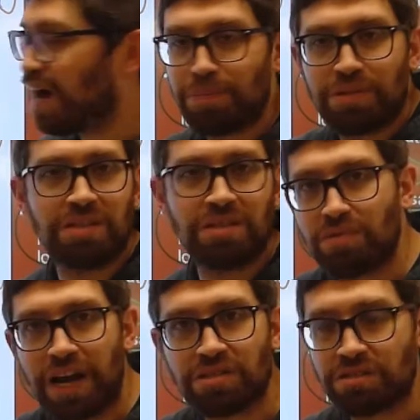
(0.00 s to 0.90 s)
opposite
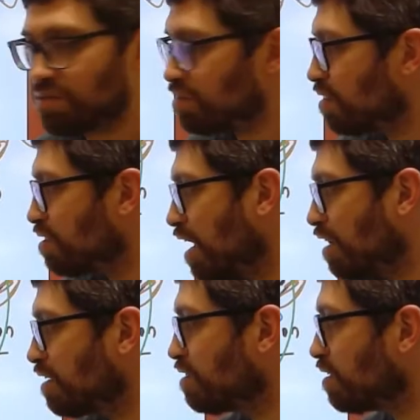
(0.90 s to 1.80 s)
directions.
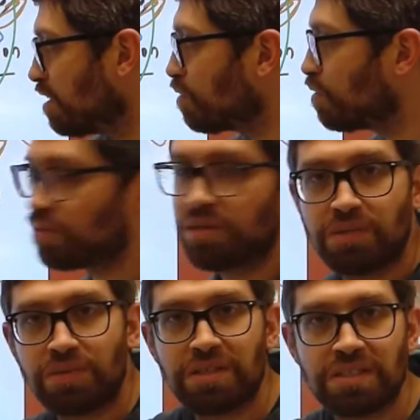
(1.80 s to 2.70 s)
Solid to liquid or
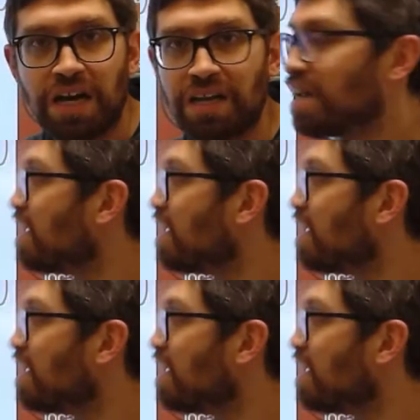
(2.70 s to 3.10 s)
liquid to solid.